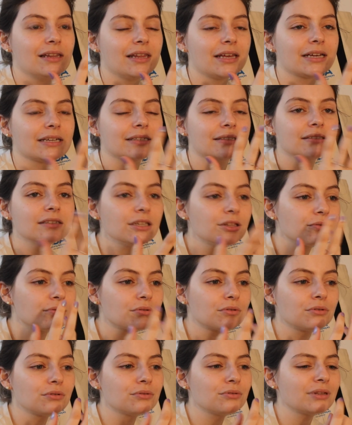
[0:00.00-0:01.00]

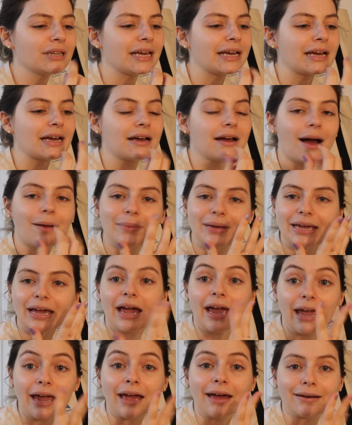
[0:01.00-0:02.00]
see-through like gummy
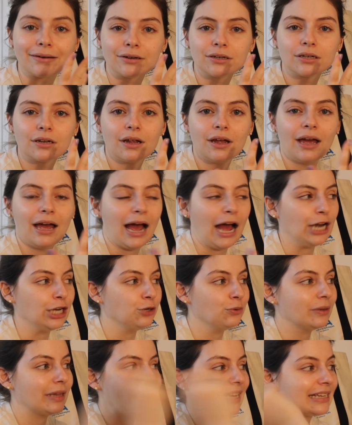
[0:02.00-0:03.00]
hand, and
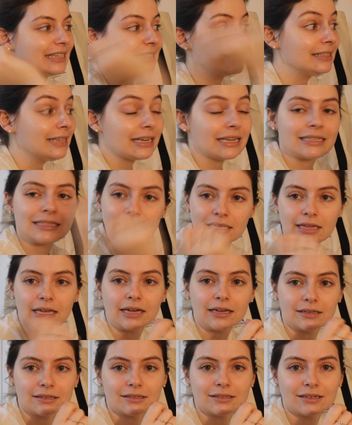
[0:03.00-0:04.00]
you would like stick it to
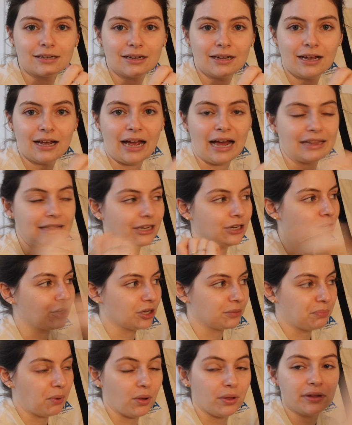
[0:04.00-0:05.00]
things and then you
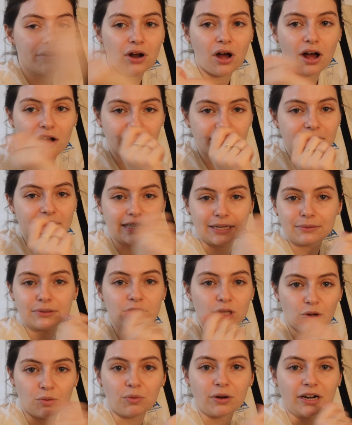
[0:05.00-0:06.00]
could pull it off. Like, that was
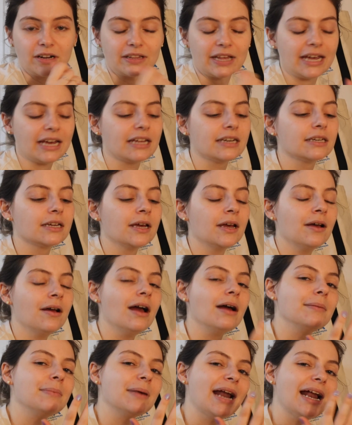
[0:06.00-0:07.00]
the whole point of the hand.
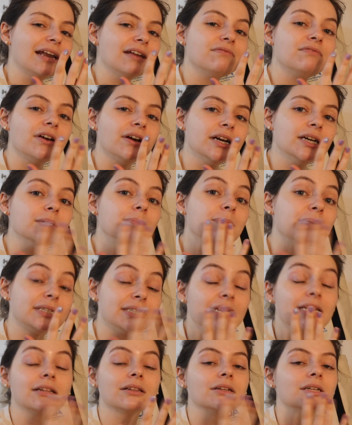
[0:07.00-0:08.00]
It had a very
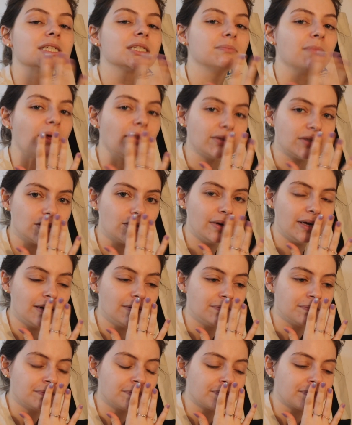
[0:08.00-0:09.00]
particular smell to
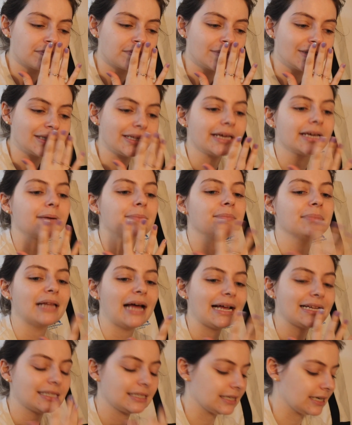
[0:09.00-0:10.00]
it, like
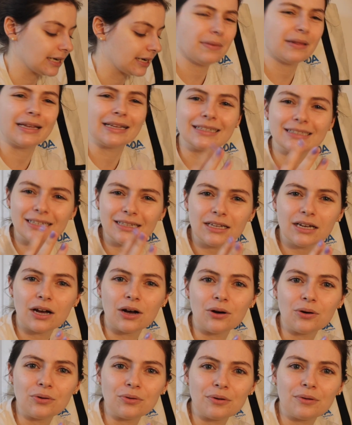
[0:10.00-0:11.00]
plastic, like
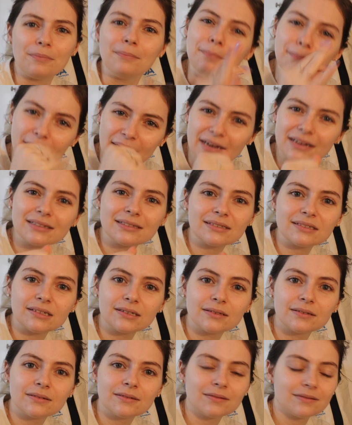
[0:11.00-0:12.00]
silicone mixed.
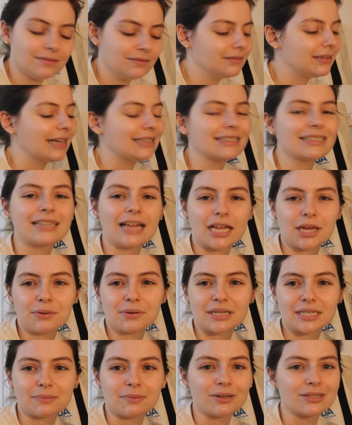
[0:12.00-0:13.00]
That's exactly
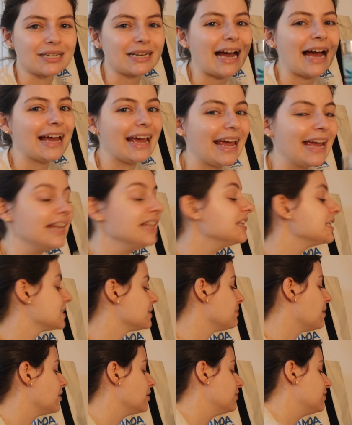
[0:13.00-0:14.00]
what it smells like. I hate the
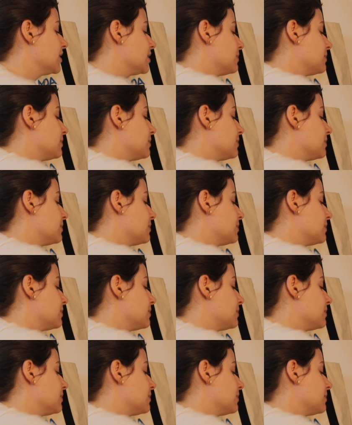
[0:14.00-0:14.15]
smell of this